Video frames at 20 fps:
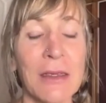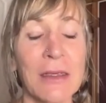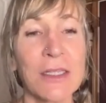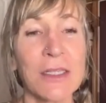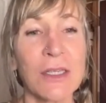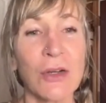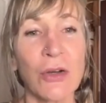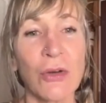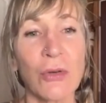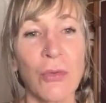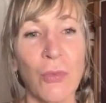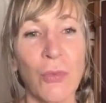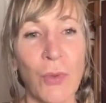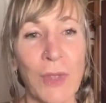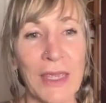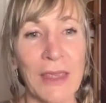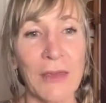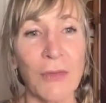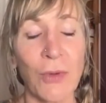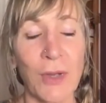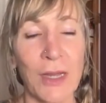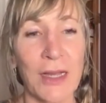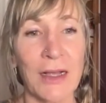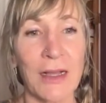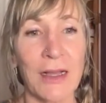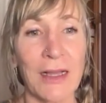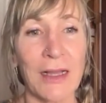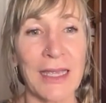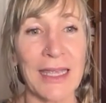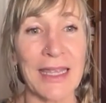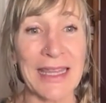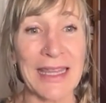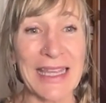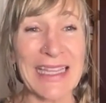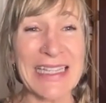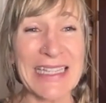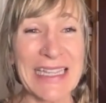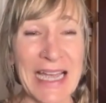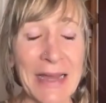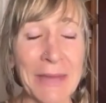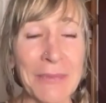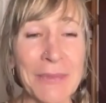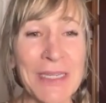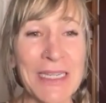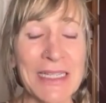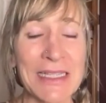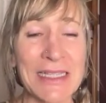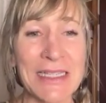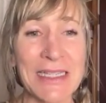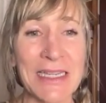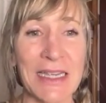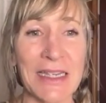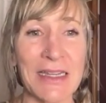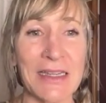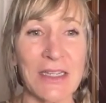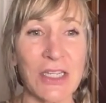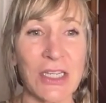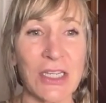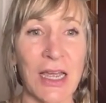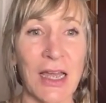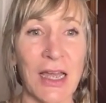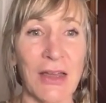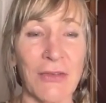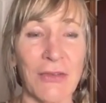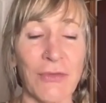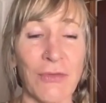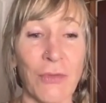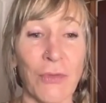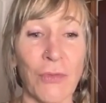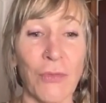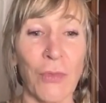So we will, in the adapting stage of